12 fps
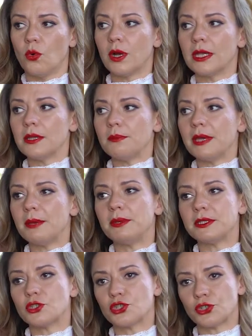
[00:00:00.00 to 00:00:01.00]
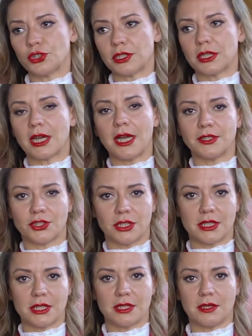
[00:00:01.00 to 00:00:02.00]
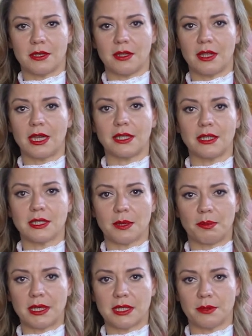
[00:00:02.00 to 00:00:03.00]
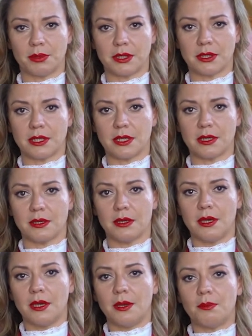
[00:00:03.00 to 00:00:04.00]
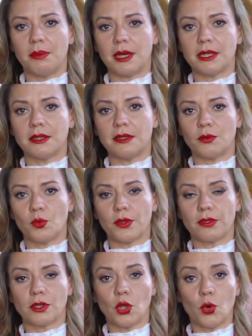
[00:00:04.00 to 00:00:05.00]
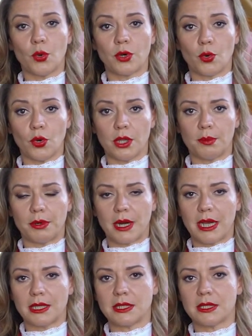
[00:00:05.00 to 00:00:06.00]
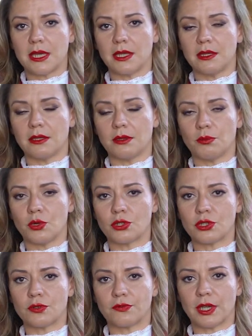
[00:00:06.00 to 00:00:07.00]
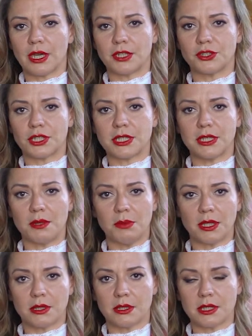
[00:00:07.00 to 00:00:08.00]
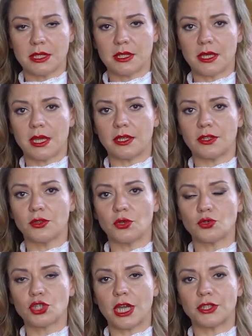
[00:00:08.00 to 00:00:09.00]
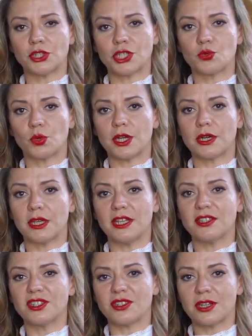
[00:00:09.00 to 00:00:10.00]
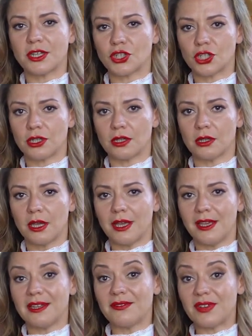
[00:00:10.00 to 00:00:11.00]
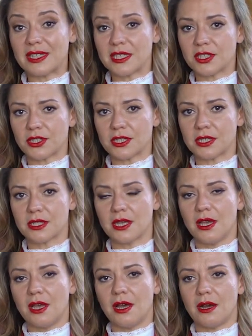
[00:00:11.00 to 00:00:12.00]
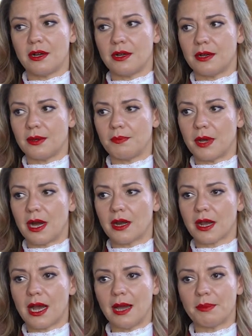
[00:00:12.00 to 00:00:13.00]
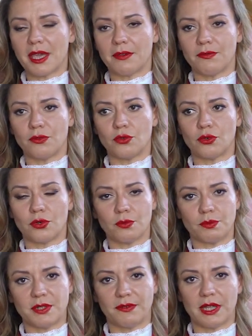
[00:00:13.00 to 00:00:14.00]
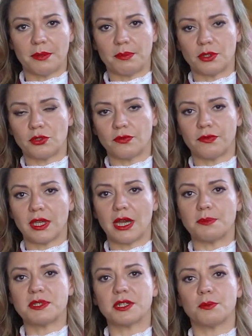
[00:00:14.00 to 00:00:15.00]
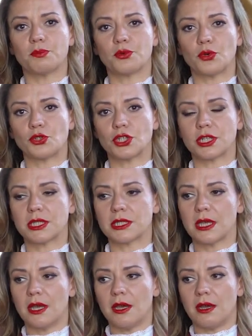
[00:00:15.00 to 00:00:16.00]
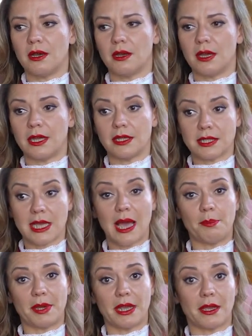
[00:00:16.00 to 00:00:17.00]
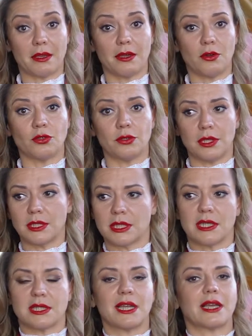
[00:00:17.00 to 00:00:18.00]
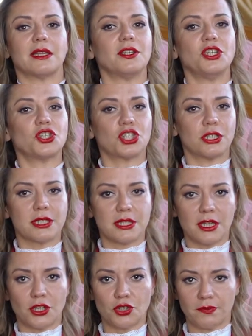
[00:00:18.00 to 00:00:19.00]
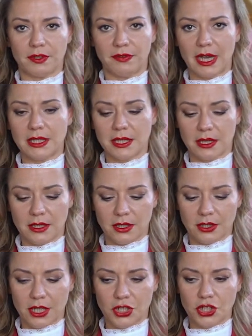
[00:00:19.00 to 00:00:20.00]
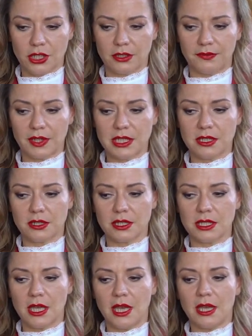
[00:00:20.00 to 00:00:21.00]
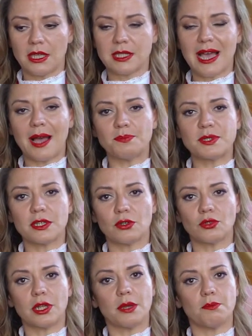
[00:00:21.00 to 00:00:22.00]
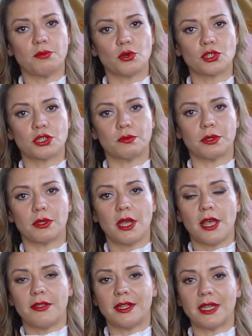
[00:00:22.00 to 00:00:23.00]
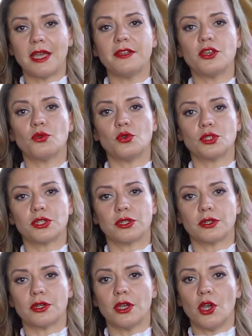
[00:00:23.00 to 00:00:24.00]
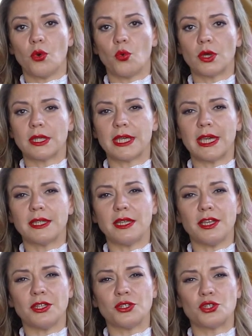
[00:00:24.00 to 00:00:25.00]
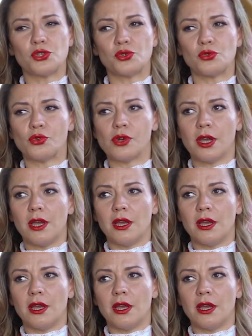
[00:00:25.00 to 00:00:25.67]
Well, maybe in certain countries that is a possibility, but with the lower oil price and in the most of the countries in the Middle East and in those countries where international investors are coming for development of the upstream projects, and it's happening on, it's like an initial stage of inviting international investors, it's absolutely impossible that any auditor will get into